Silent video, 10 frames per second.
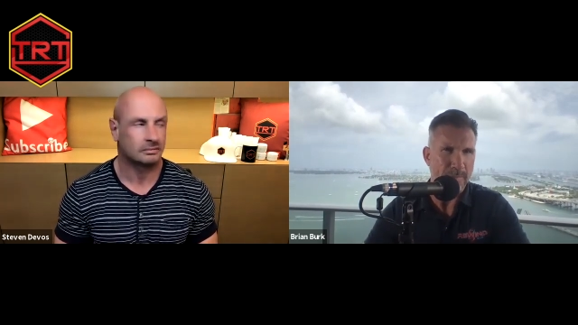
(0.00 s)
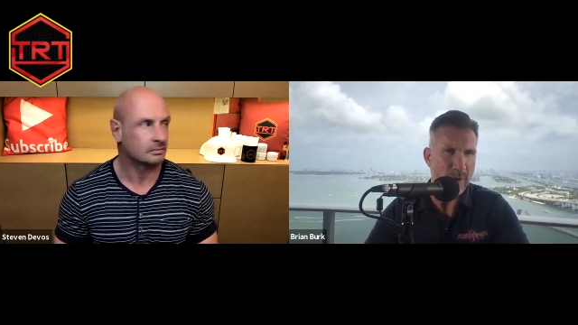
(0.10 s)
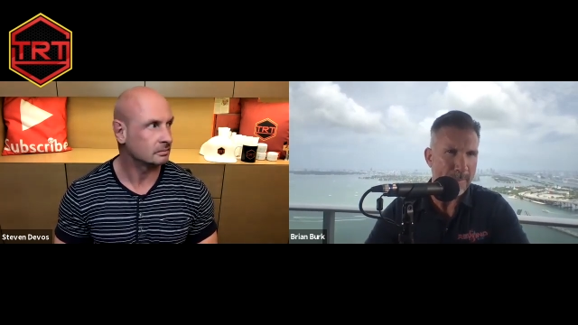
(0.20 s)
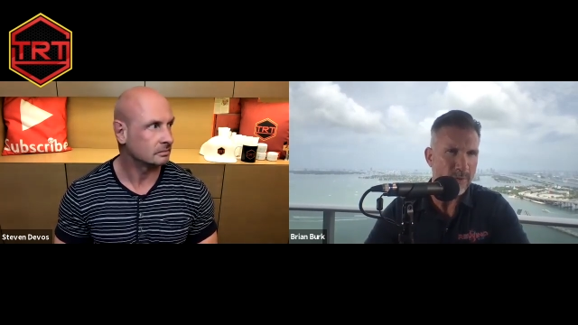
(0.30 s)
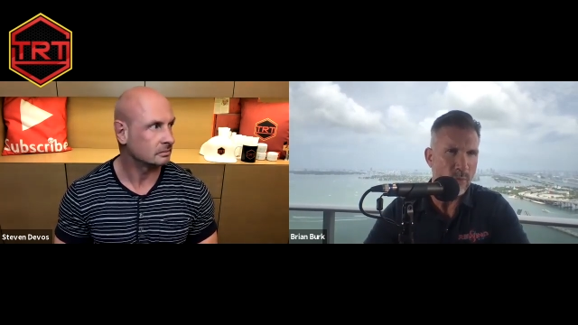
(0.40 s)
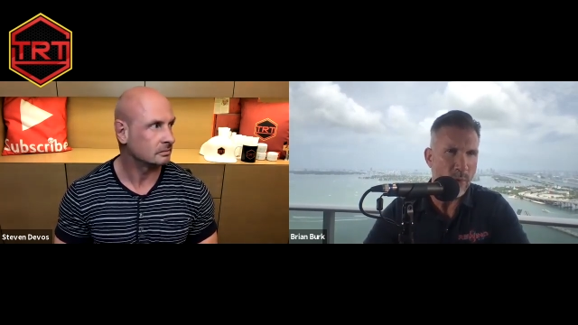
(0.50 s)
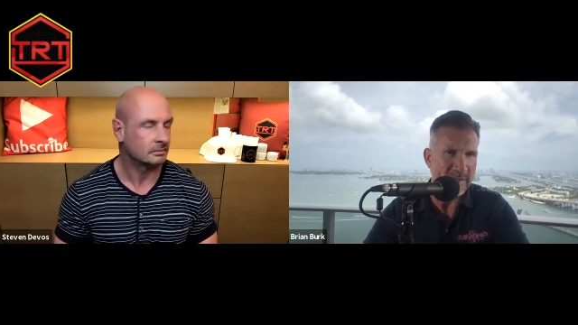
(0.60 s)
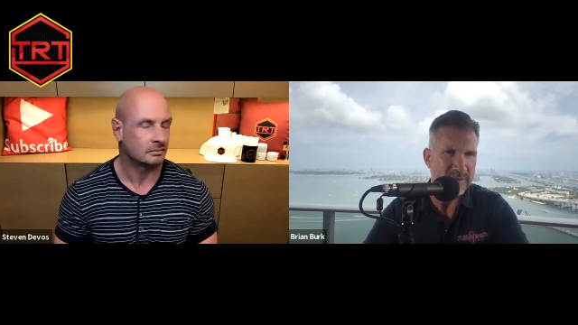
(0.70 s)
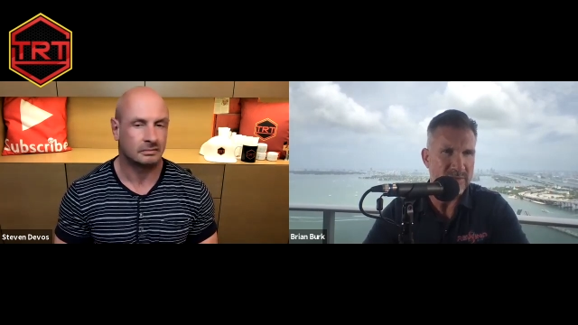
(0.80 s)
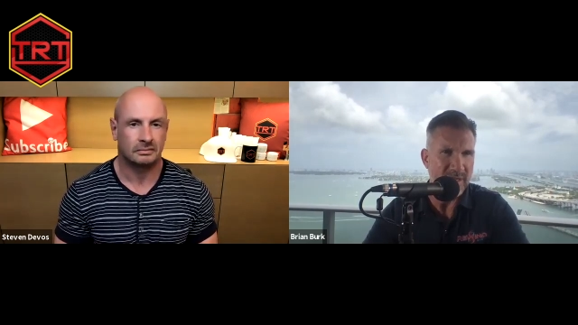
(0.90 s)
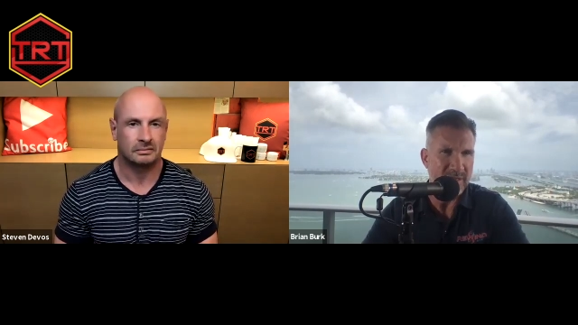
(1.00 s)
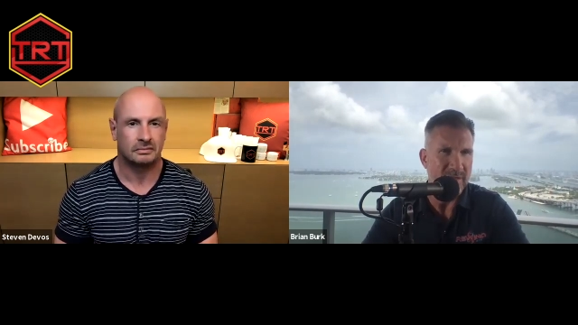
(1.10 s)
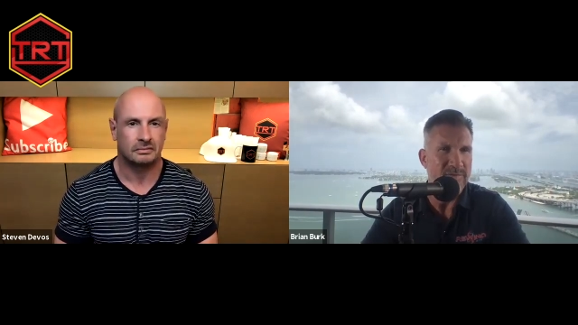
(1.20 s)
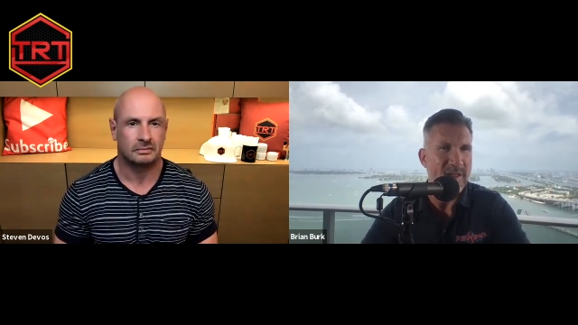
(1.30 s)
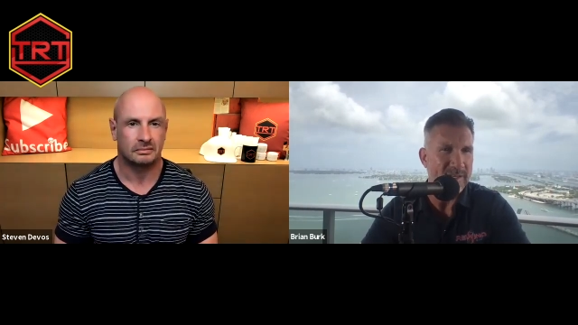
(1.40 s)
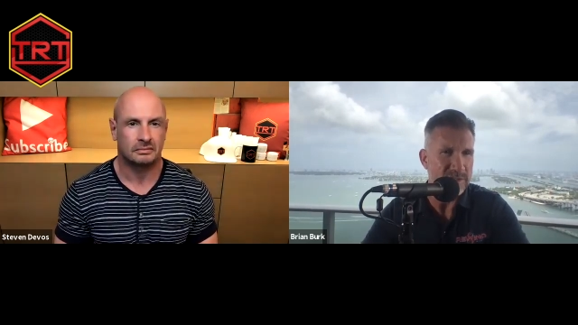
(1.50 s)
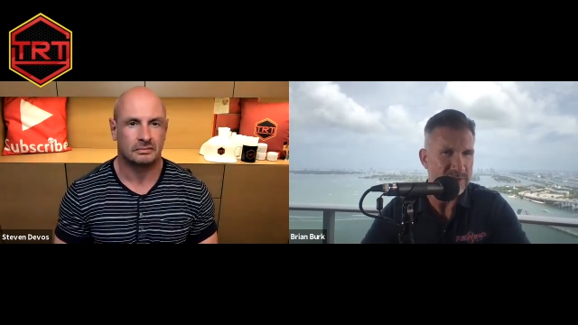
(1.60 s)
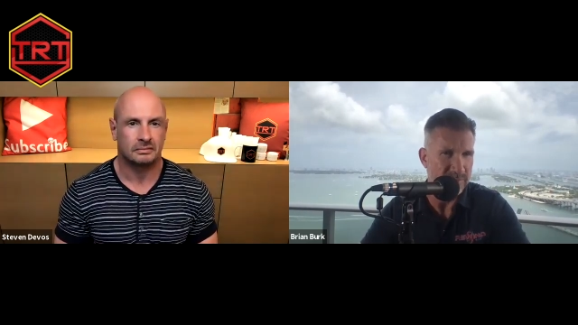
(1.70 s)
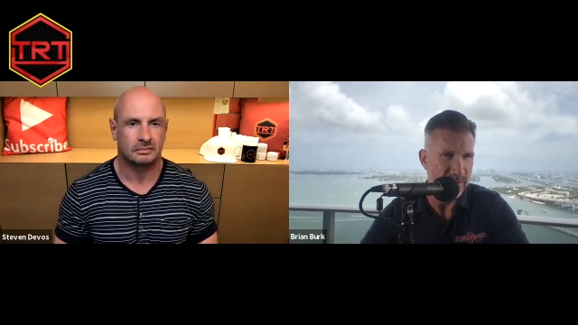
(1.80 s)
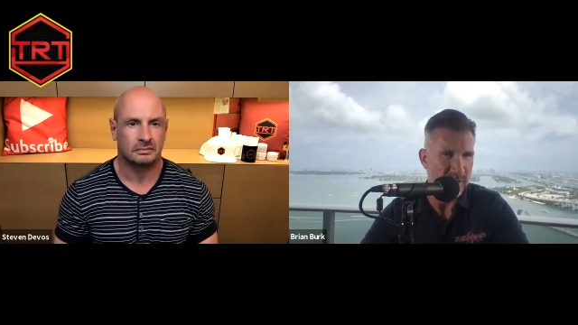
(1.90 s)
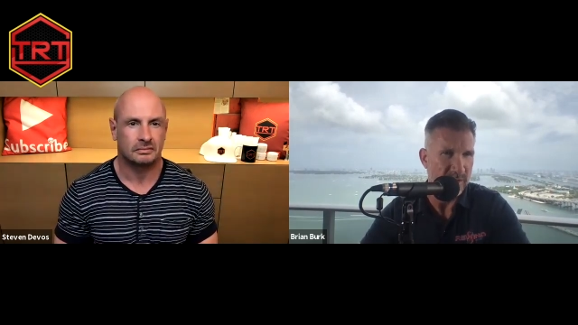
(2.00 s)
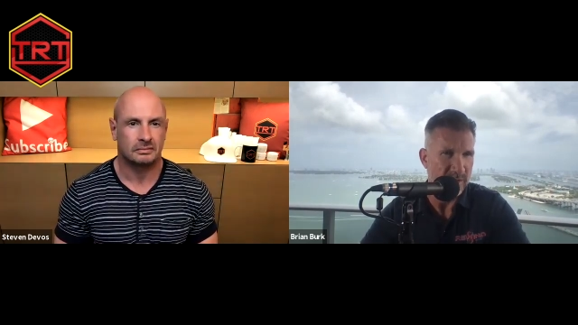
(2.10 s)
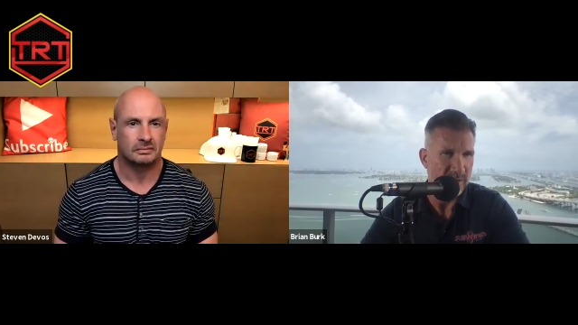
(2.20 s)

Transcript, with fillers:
Speaker 1: proper way to take advantage of the